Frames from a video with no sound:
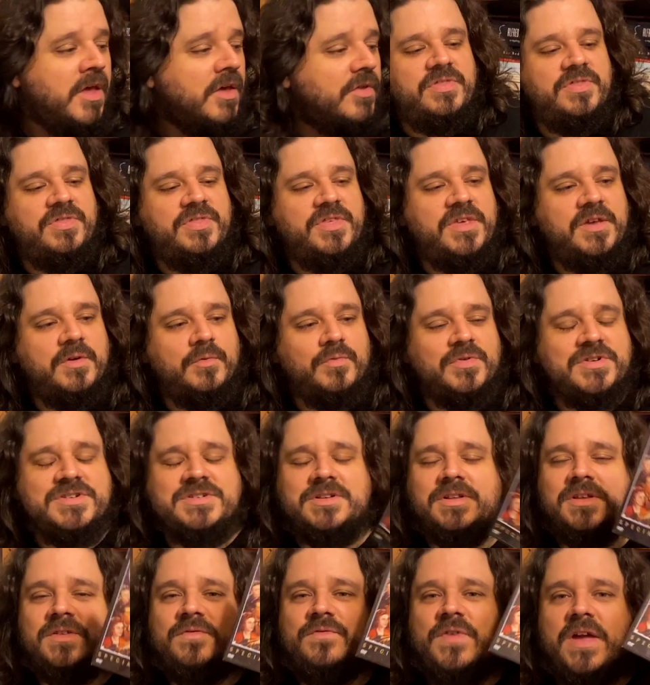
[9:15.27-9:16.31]
The
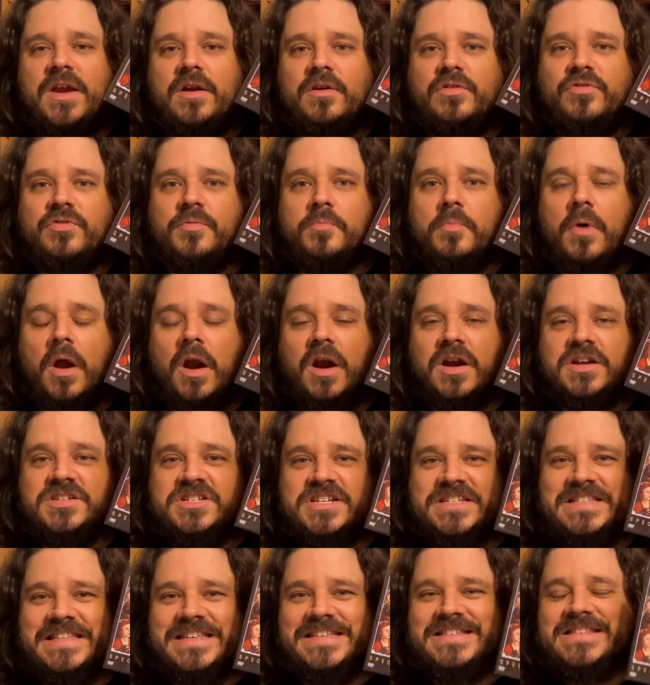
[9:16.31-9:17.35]
original Invaders from Mars
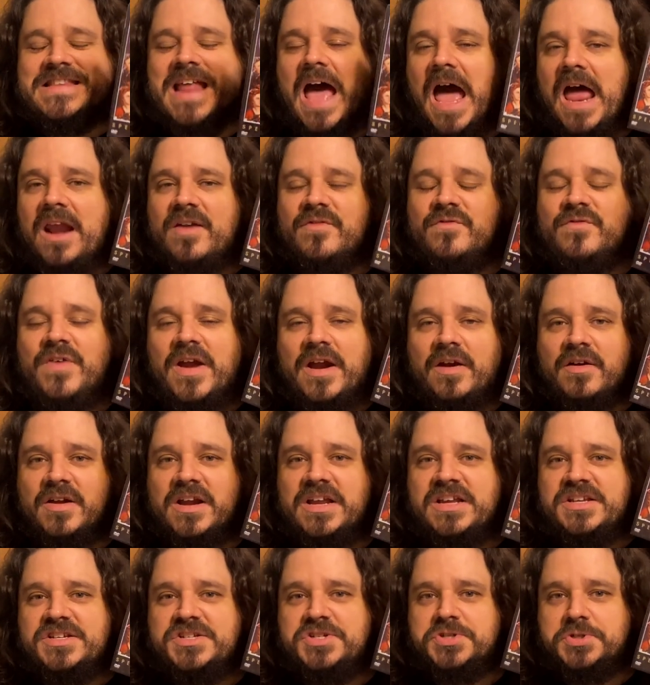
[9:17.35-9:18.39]
just is not a
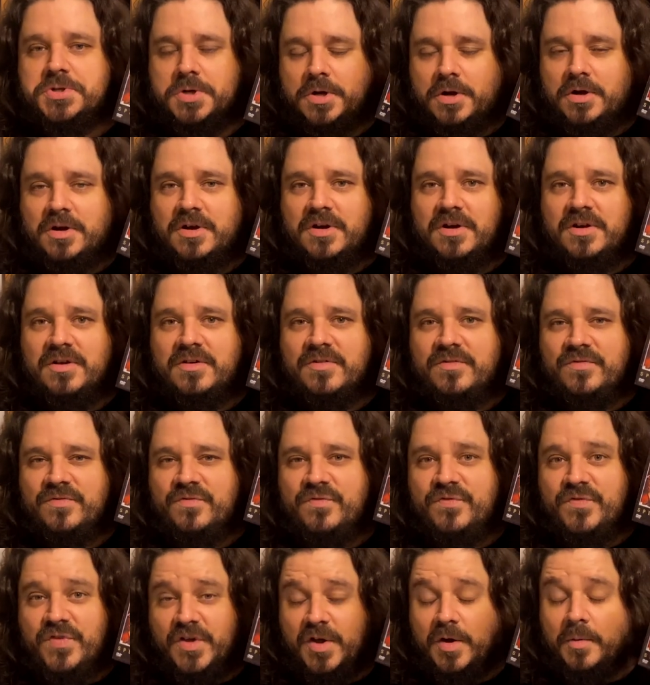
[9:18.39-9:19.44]
very strong
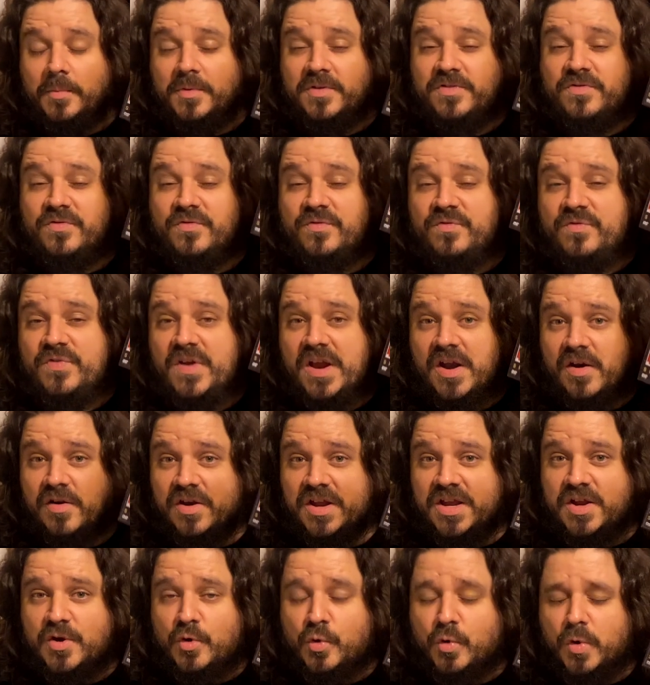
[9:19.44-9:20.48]
film. It's
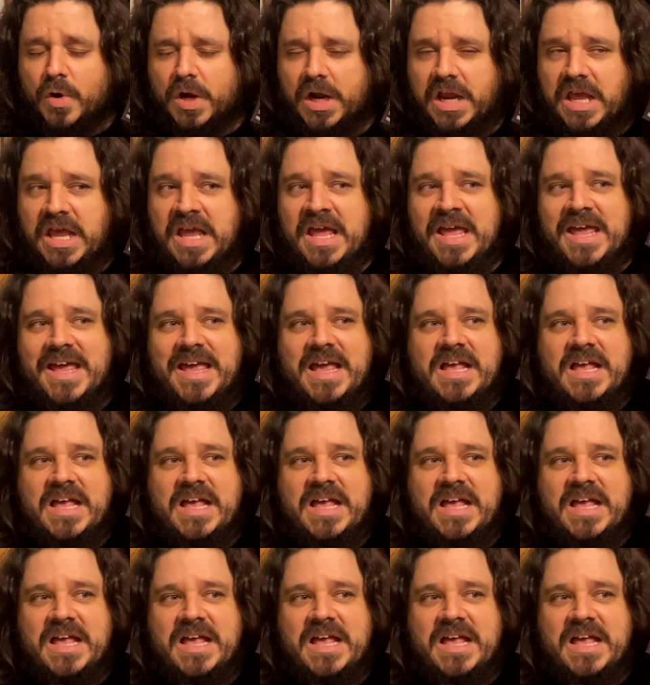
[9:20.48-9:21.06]
very corny.